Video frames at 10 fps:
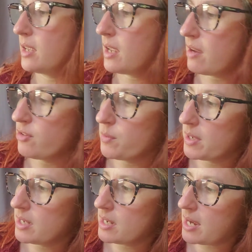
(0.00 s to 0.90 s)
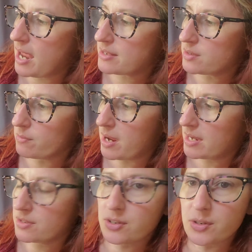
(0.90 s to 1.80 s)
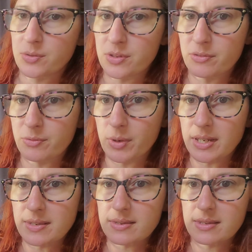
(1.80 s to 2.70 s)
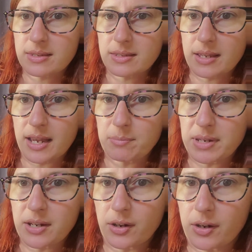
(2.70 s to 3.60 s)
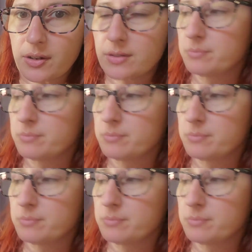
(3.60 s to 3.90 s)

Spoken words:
everyone has the right to use their voice and be heard.